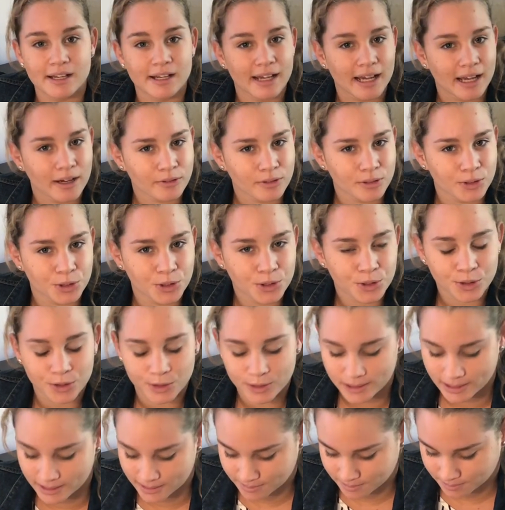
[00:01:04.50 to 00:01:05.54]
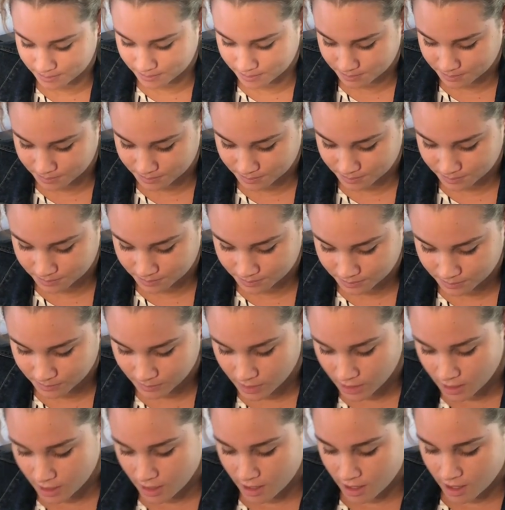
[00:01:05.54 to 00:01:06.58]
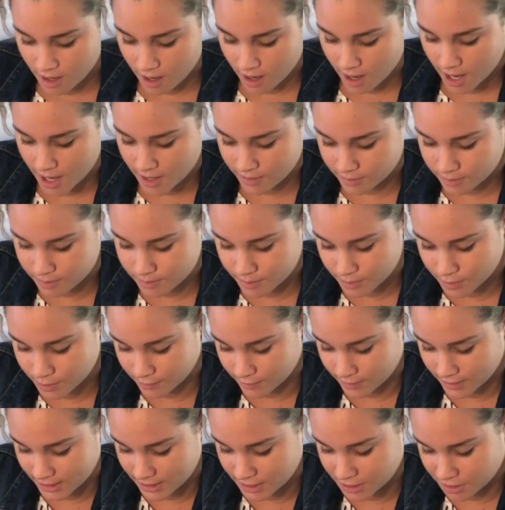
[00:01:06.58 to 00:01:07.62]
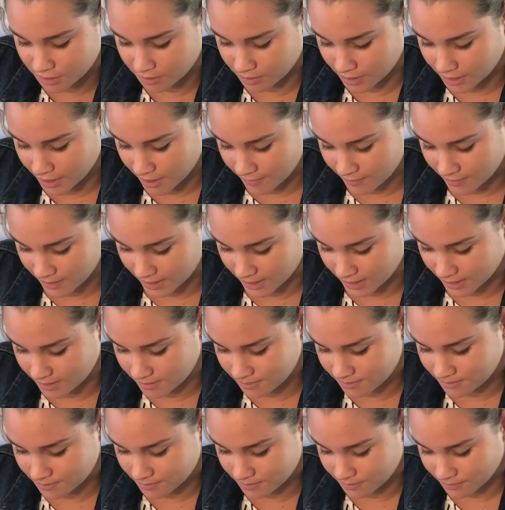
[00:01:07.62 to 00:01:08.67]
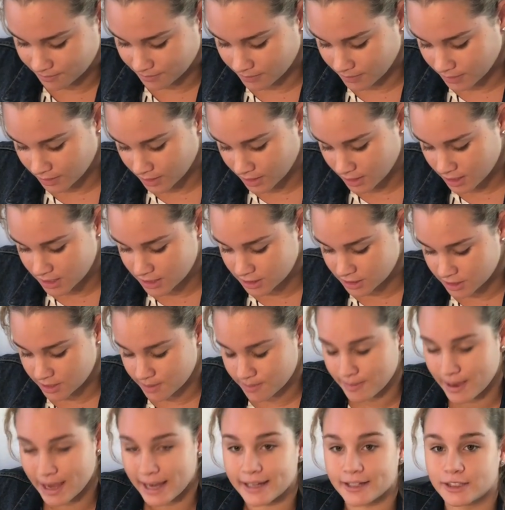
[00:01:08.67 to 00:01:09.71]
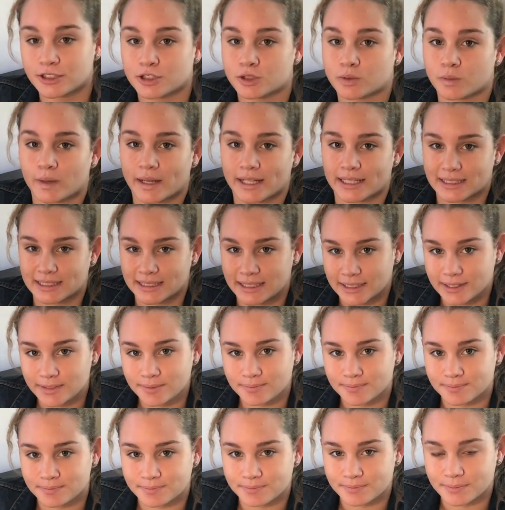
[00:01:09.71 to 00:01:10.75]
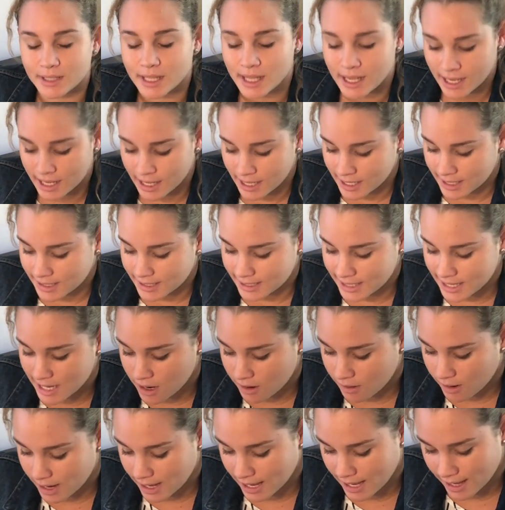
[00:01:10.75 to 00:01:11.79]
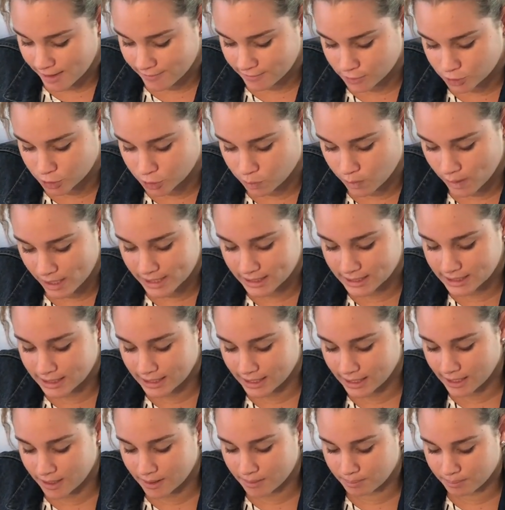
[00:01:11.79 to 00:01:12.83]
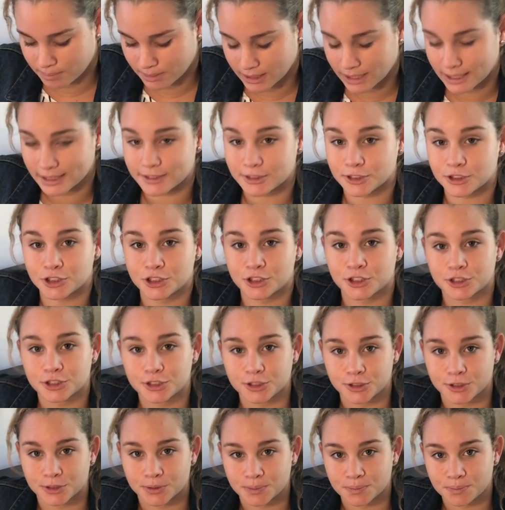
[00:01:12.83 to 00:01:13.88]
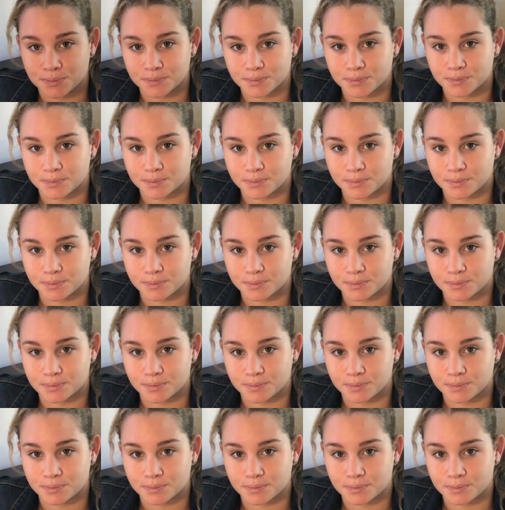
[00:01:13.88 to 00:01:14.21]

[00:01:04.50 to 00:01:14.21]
How would you do that? I would move these three over here to make 20. Now I have 20 plus 2.